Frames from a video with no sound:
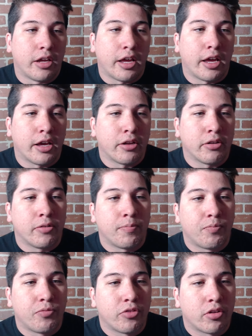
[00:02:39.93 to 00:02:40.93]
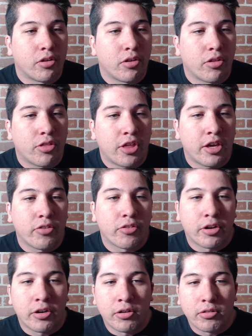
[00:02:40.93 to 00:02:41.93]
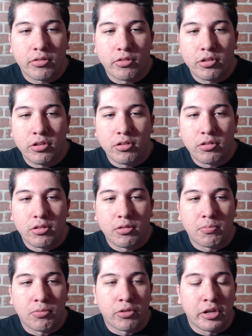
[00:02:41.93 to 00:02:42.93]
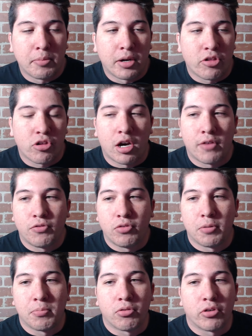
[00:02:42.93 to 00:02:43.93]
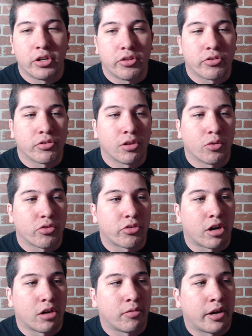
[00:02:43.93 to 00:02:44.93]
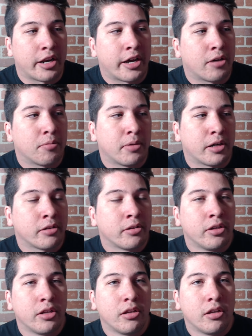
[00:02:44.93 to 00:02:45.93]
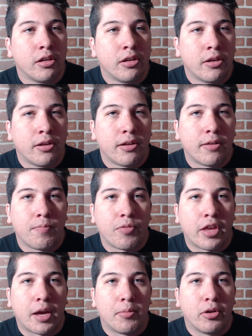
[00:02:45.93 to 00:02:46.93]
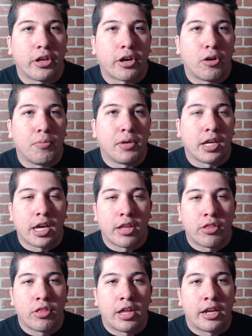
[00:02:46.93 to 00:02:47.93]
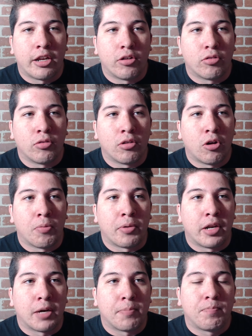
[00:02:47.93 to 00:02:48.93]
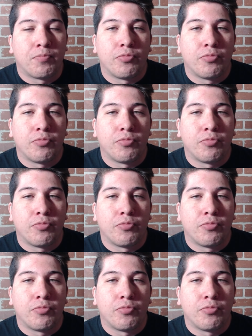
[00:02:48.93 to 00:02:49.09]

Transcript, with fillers: And things are pretty much off to a pretty slow start right now, but I'm really hoping that, that it'll open up.